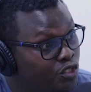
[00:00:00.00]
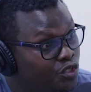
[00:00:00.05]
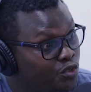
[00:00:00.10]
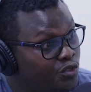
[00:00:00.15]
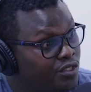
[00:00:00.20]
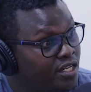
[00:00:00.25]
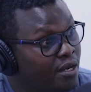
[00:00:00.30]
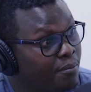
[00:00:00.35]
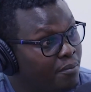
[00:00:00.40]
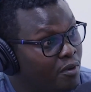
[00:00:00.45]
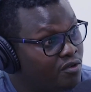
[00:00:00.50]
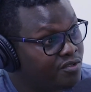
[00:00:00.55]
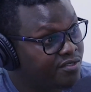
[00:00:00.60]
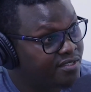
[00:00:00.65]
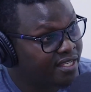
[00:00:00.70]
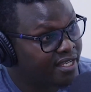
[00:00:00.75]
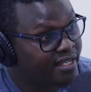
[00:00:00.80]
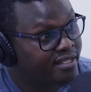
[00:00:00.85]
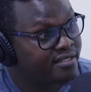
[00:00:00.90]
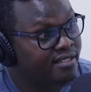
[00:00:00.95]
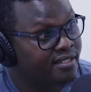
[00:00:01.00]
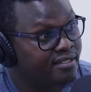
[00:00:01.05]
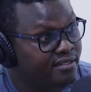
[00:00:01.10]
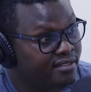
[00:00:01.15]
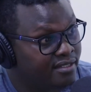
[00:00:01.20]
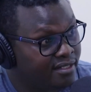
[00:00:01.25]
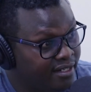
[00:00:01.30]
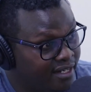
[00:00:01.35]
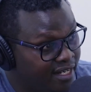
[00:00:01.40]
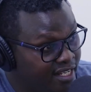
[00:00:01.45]
your children about sex and
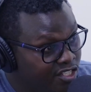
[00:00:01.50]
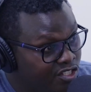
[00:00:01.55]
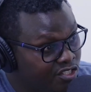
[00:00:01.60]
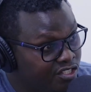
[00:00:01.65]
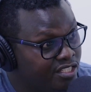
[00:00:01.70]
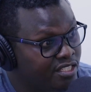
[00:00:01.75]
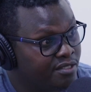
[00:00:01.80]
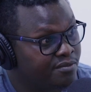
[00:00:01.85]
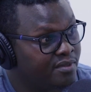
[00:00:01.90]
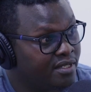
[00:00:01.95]
relationships.